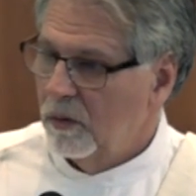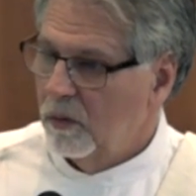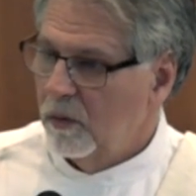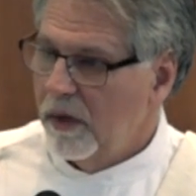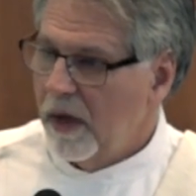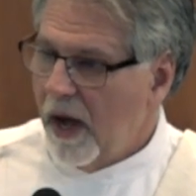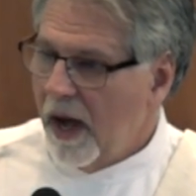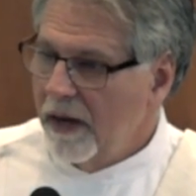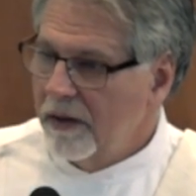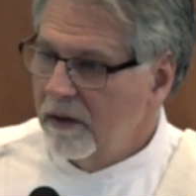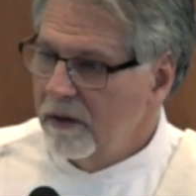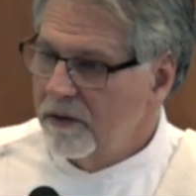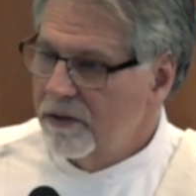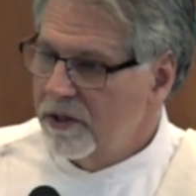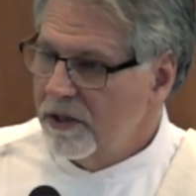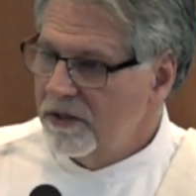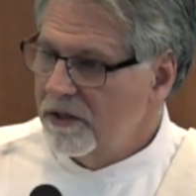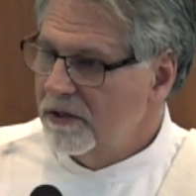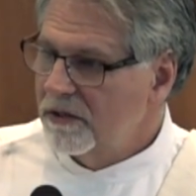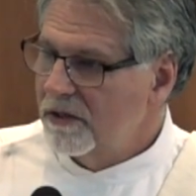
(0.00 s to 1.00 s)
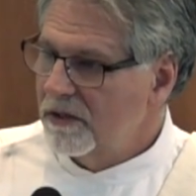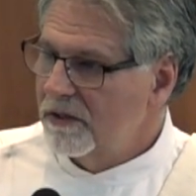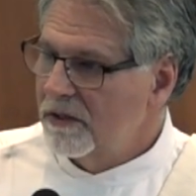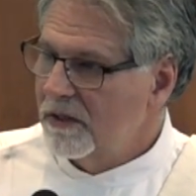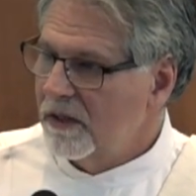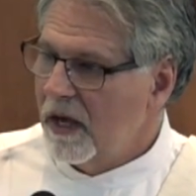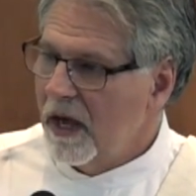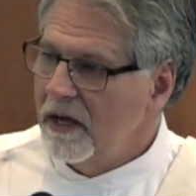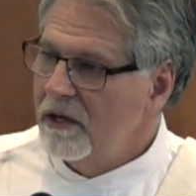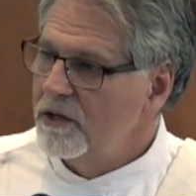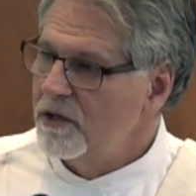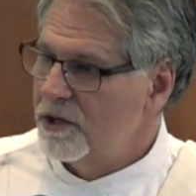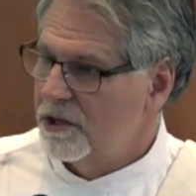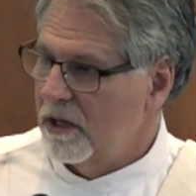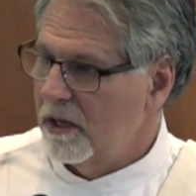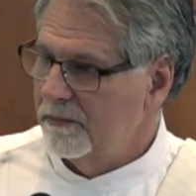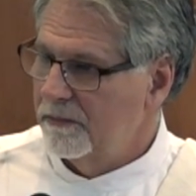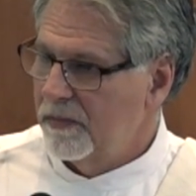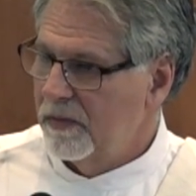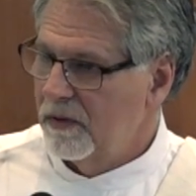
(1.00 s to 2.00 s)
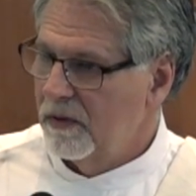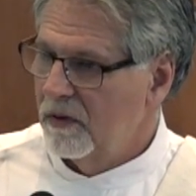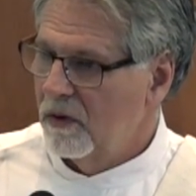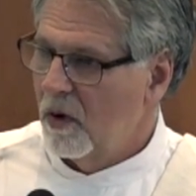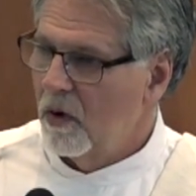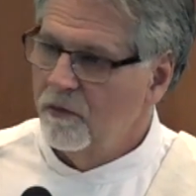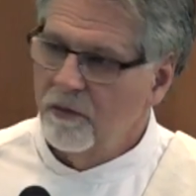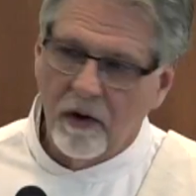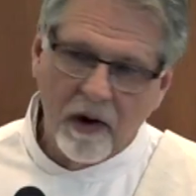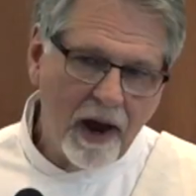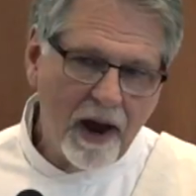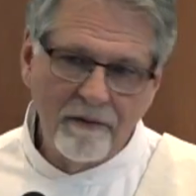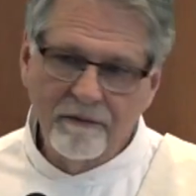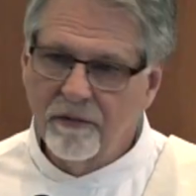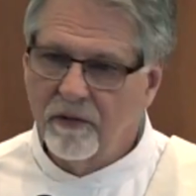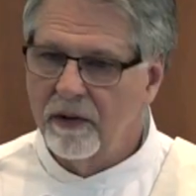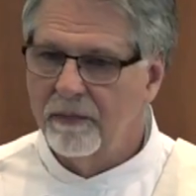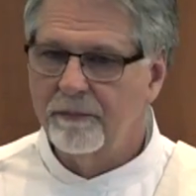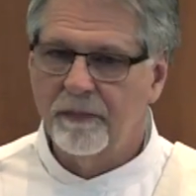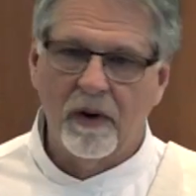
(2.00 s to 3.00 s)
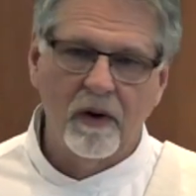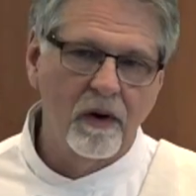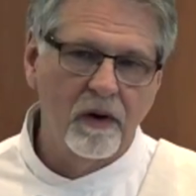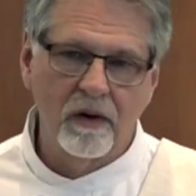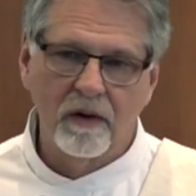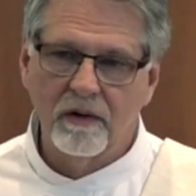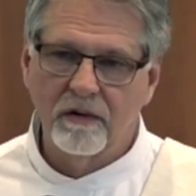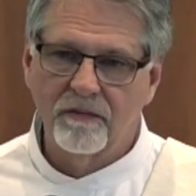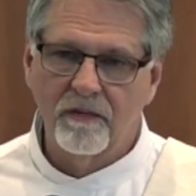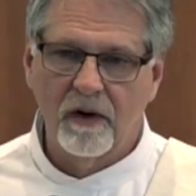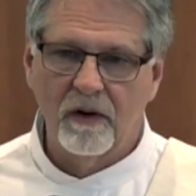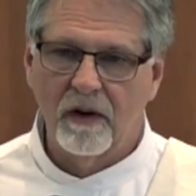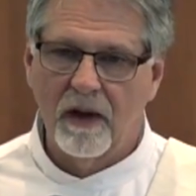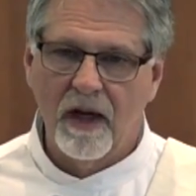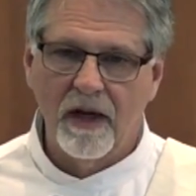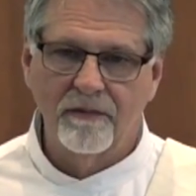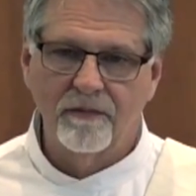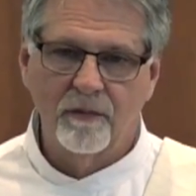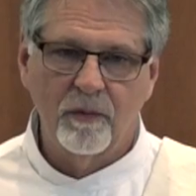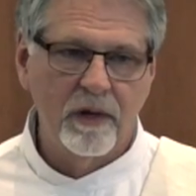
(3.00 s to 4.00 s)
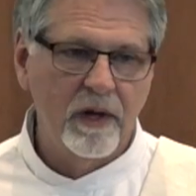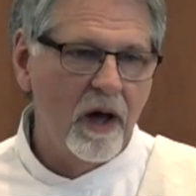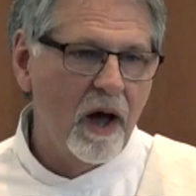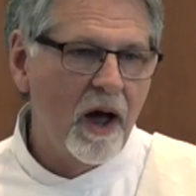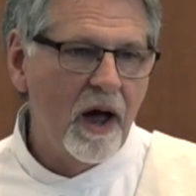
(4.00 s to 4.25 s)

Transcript: we honor Jesus' kingship over every part of our life. We